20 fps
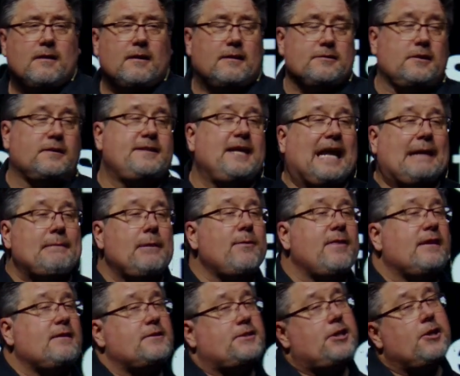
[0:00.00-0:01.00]
Because they're telling me
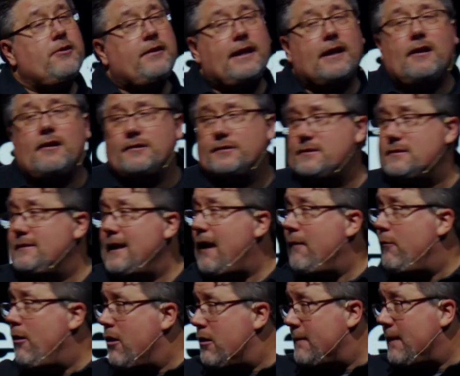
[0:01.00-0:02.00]
within two years
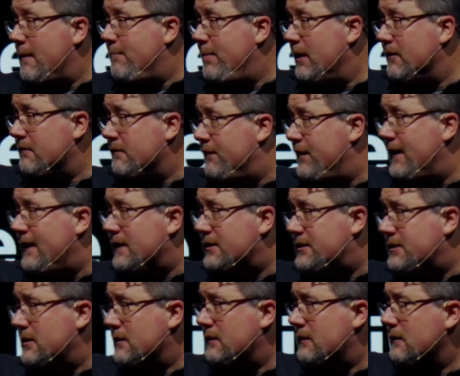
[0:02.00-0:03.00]
that road will be built and
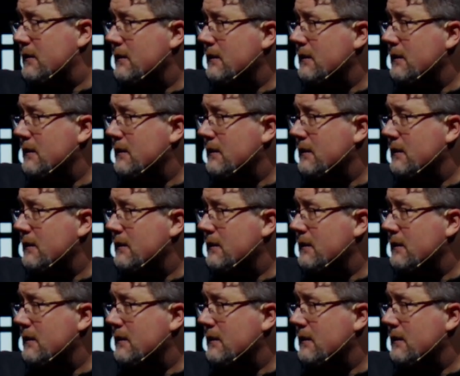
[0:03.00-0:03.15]
finished.